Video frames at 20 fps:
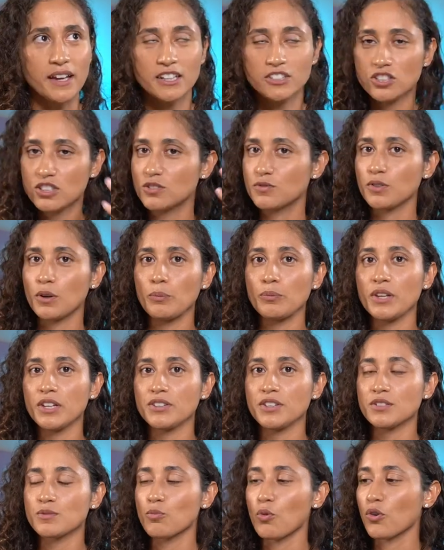I just filmed it
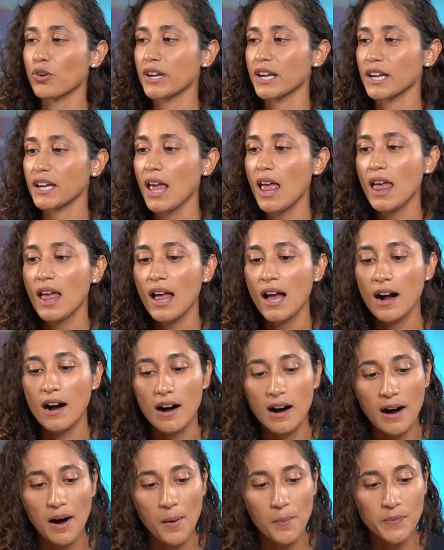this morning.
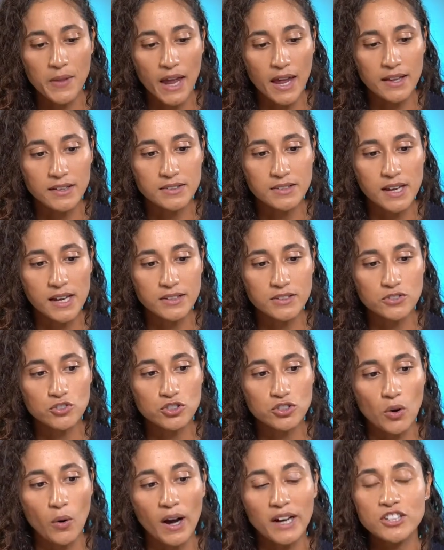And
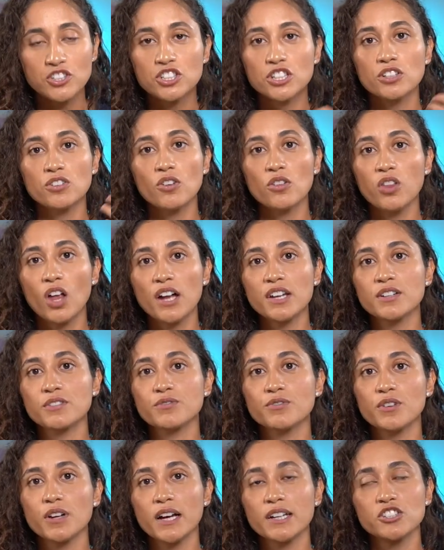so I share
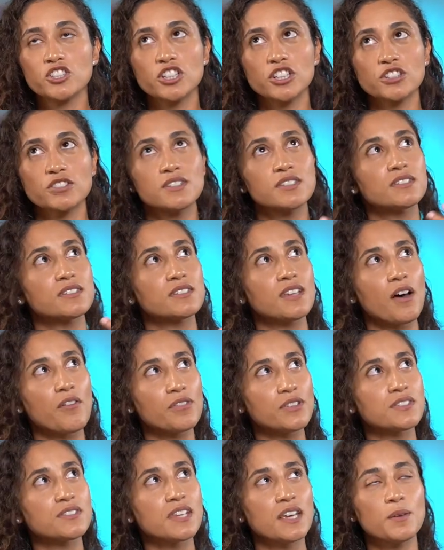
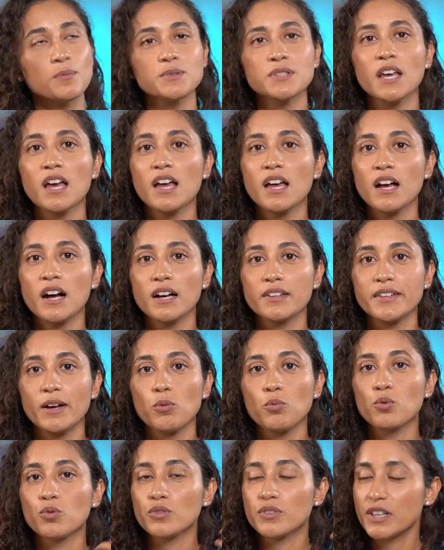7 tips
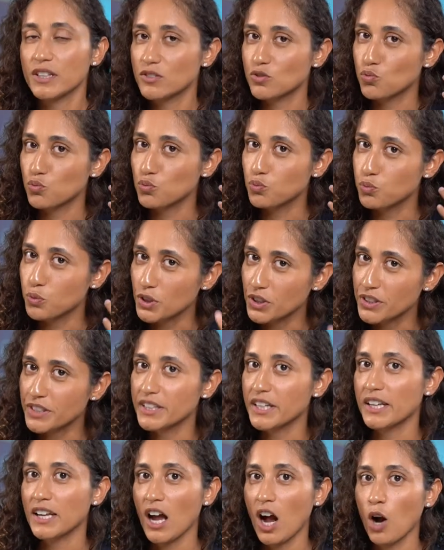that's really
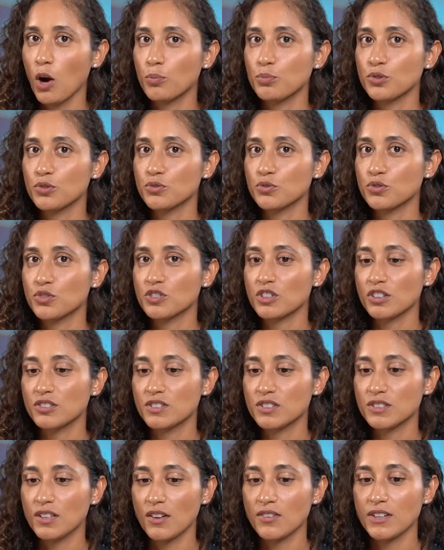gonna help you to
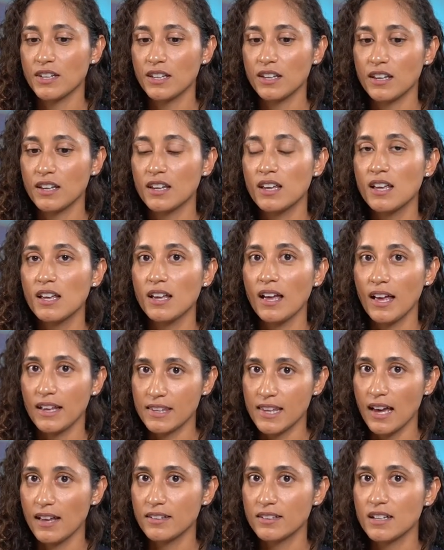start studying
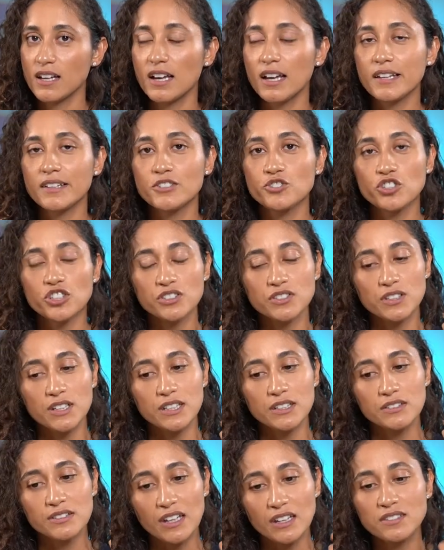again.
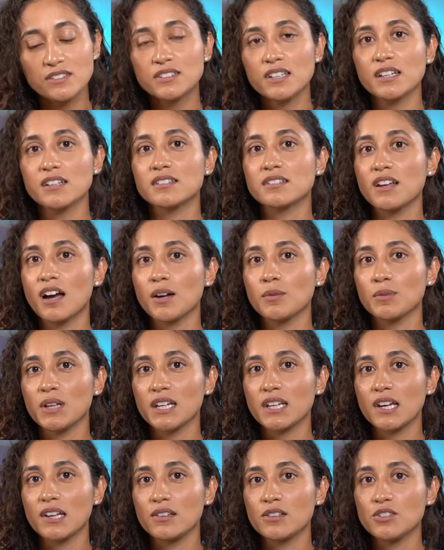It does take time,
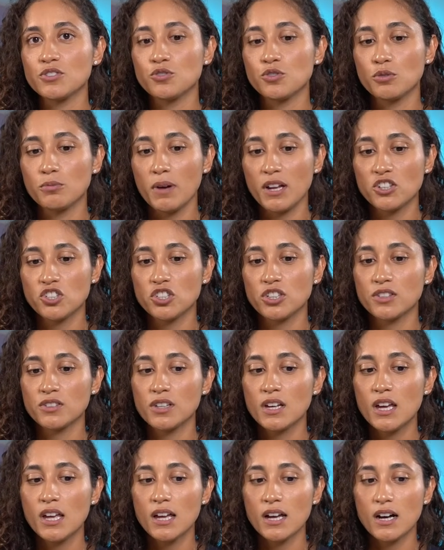like Alicia mentioned,
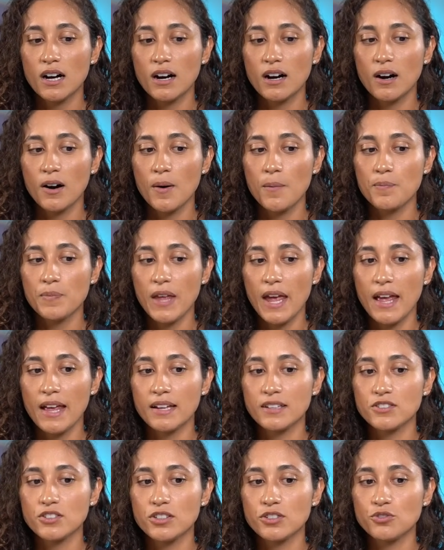
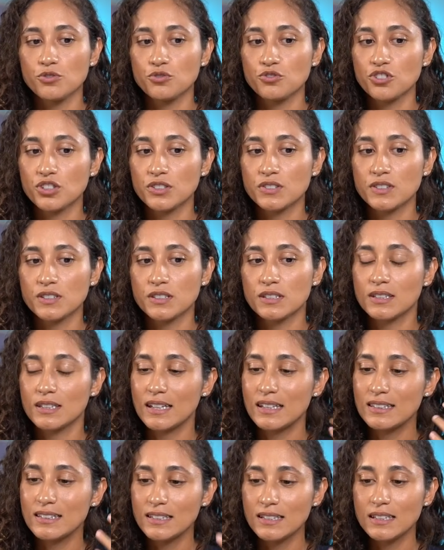and the
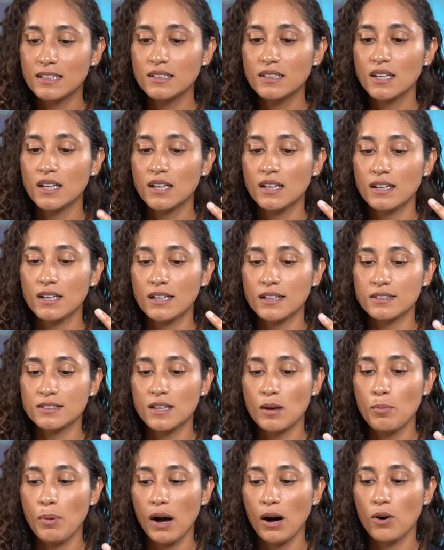key is
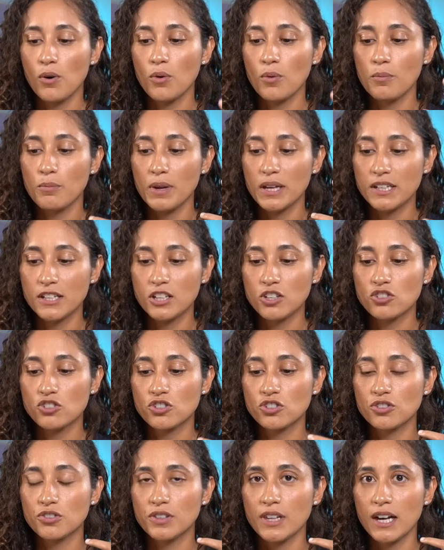about making
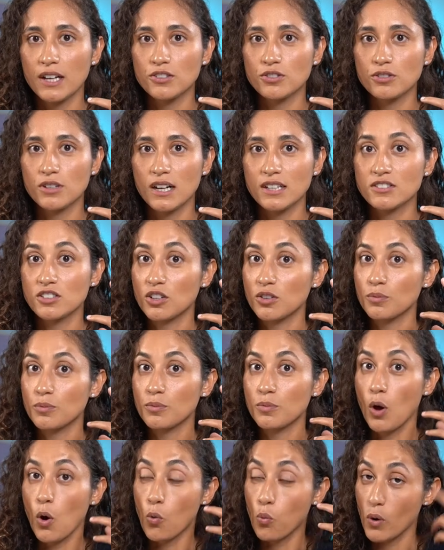sure that you guys are
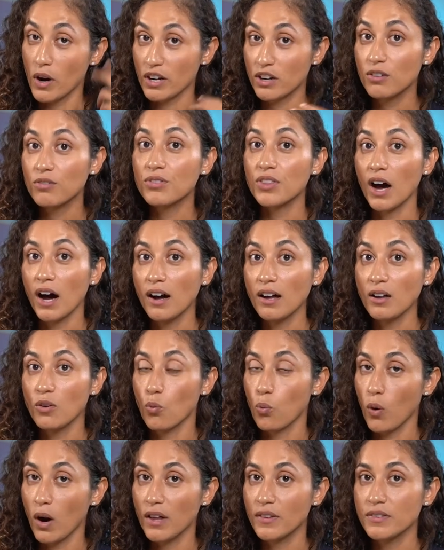aware of that.
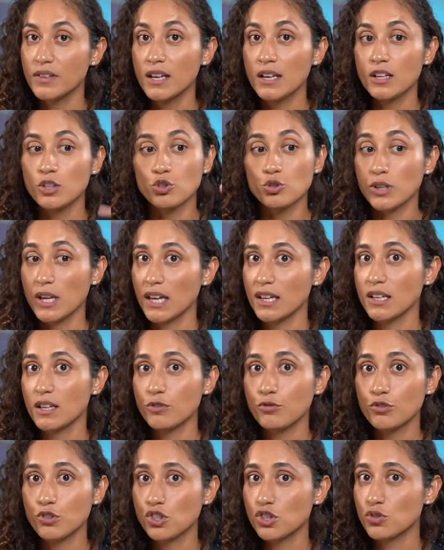1, you can't
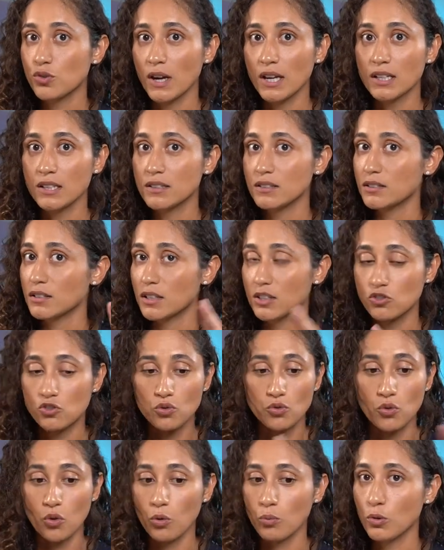get frustrated.
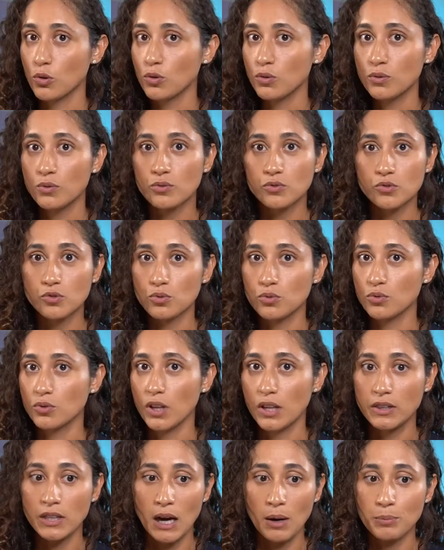It's normal to
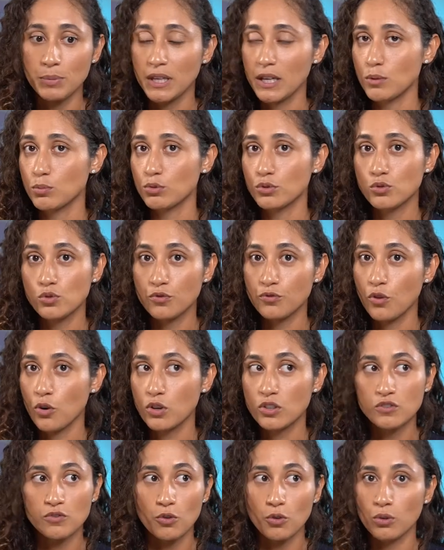not be able to
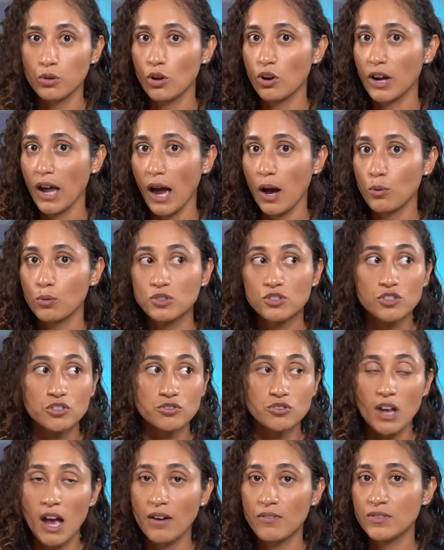focus for long hours
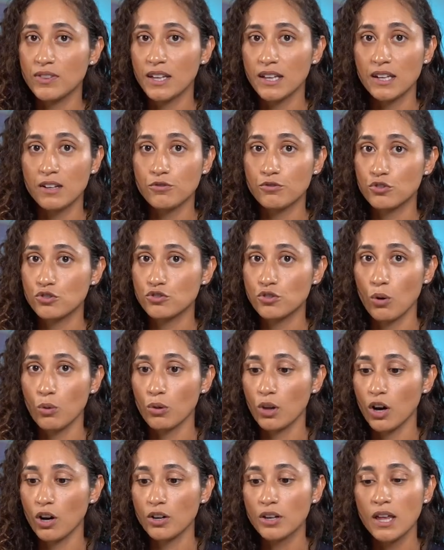because you haven't done it for so
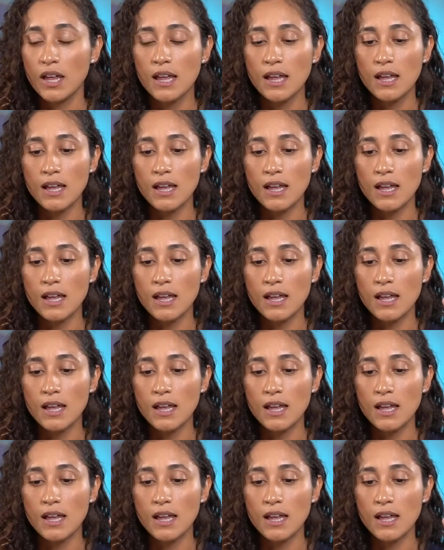long.